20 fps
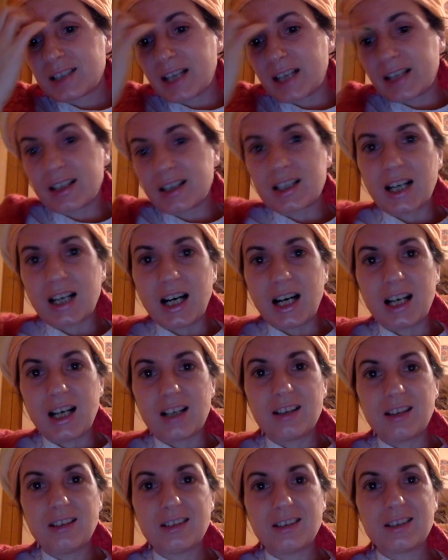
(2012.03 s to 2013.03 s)
a
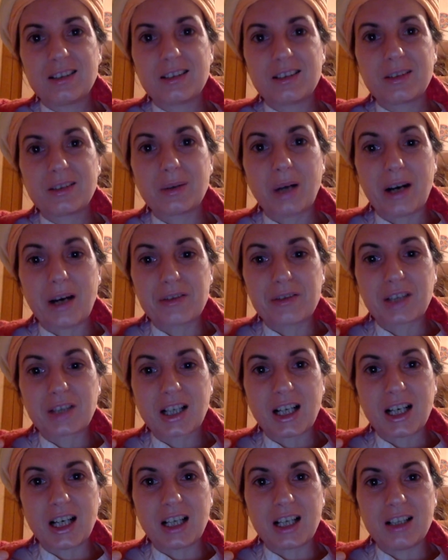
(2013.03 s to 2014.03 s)
car. You have the
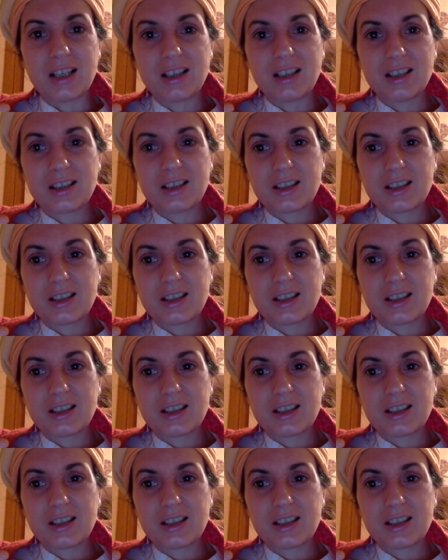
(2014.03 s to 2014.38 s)
car,